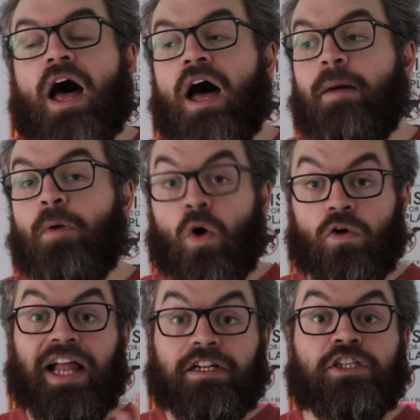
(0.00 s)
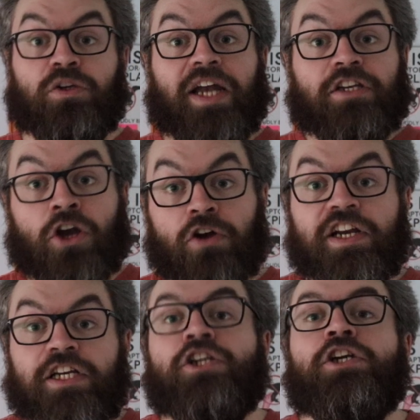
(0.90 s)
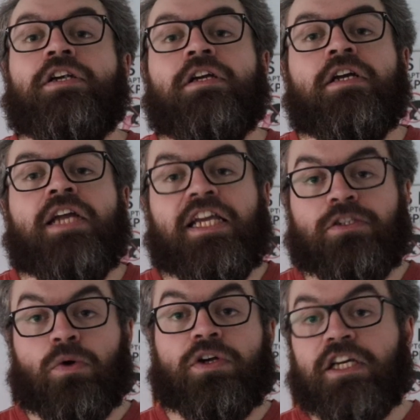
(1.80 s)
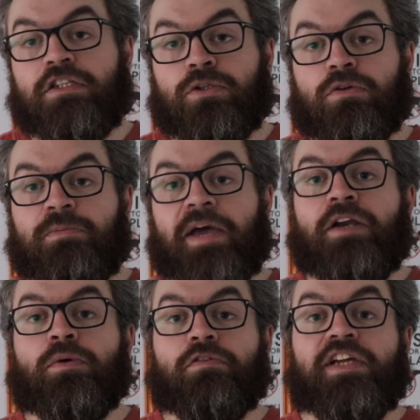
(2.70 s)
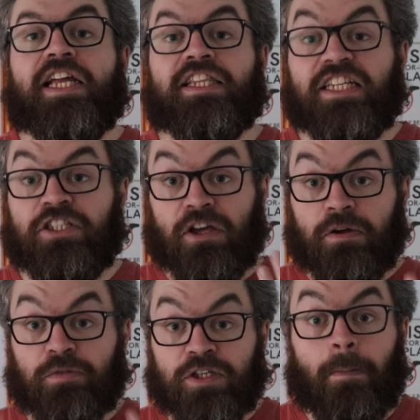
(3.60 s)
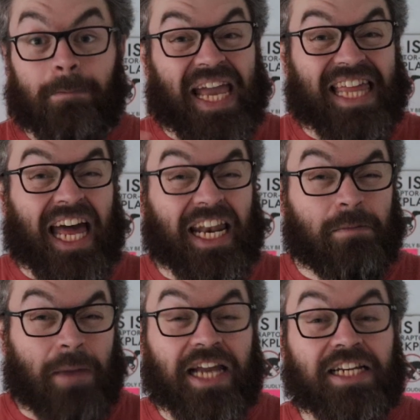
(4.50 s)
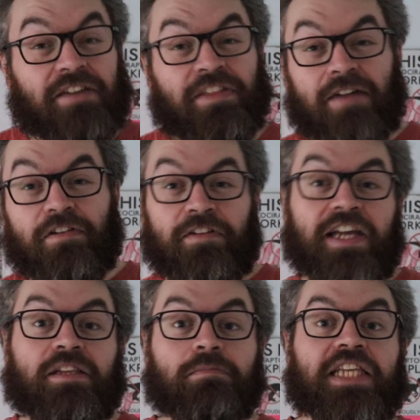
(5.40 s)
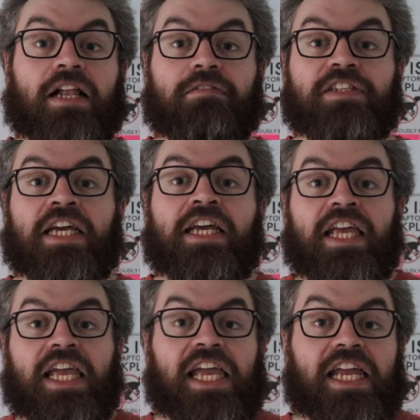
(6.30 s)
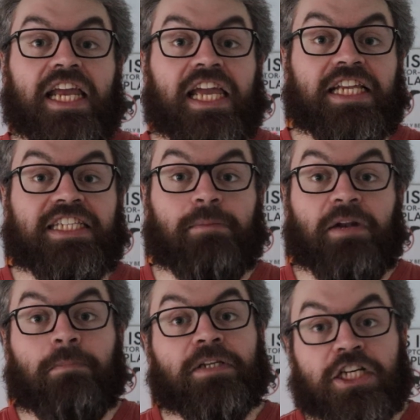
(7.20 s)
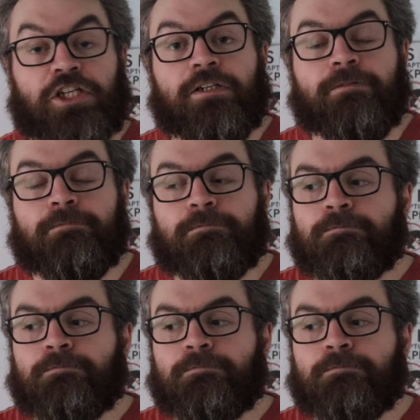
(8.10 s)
or else to encourage his audience, those men who are reading this, to bear that in mind if they ever find themselves in a similar position.